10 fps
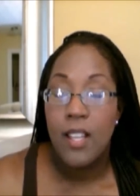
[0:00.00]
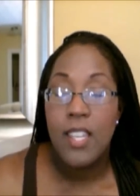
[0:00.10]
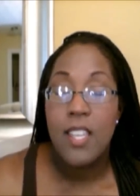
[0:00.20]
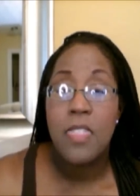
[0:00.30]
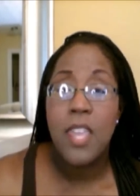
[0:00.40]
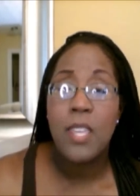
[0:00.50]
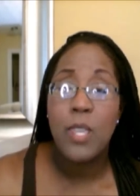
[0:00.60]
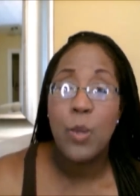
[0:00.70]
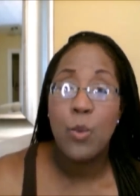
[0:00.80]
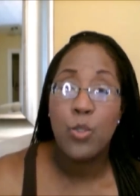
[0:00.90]
Again,
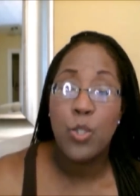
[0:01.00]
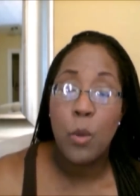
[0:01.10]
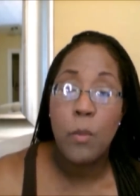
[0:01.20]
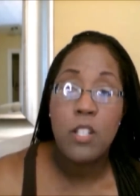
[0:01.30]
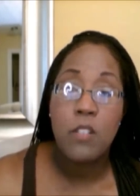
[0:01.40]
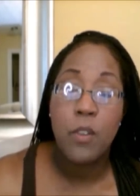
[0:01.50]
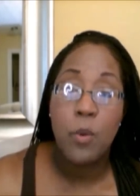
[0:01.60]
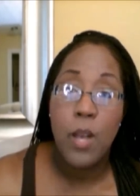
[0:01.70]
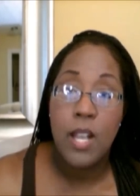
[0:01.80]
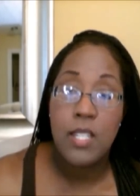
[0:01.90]
thank you so much
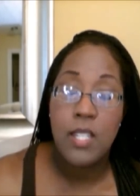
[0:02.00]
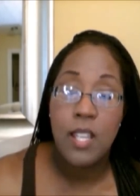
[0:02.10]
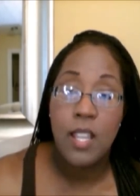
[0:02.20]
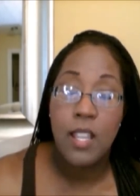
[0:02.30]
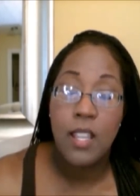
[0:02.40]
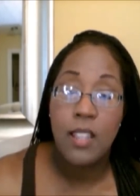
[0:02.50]
for watching.